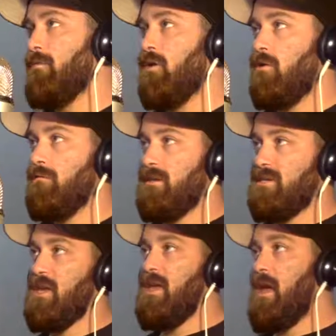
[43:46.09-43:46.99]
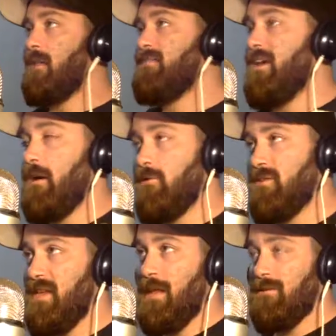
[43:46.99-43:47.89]
Blachowicz and Thiago
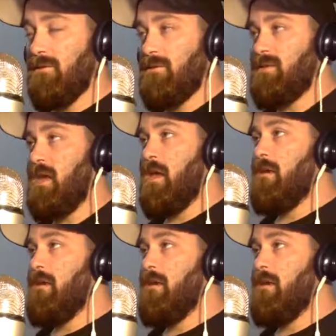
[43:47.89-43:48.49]
Santos.